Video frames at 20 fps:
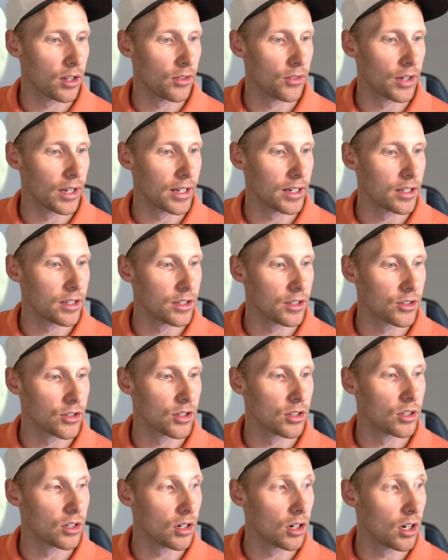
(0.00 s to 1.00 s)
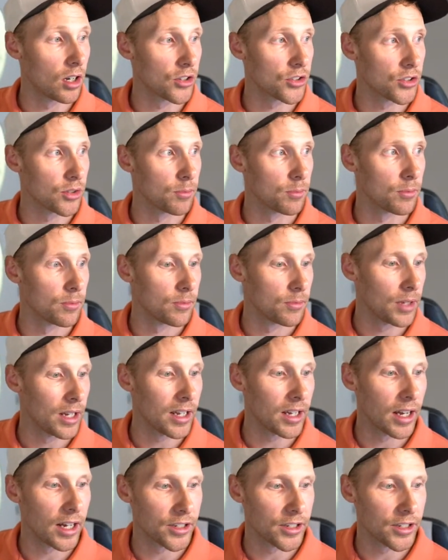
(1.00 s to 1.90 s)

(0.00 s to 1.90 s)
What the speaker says: That is awesome. Hey, I